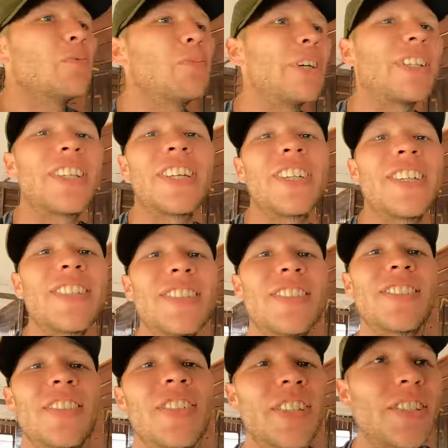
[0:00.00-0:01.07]
But there's
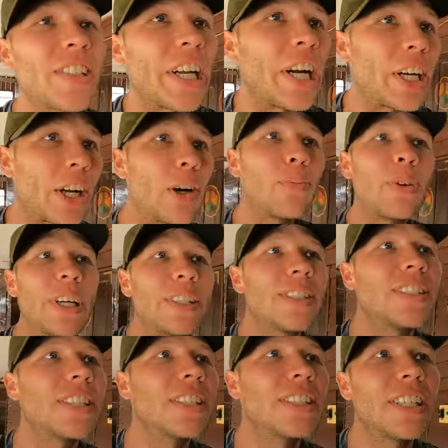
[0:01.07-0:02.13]
aircon
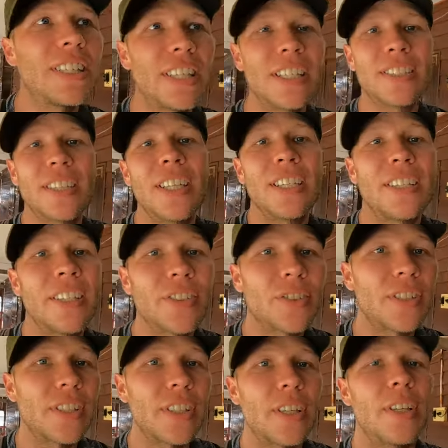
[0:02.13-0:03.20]
places, and then they said
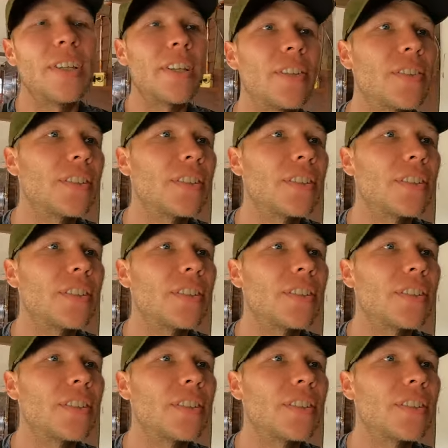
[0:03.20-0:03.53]
there's the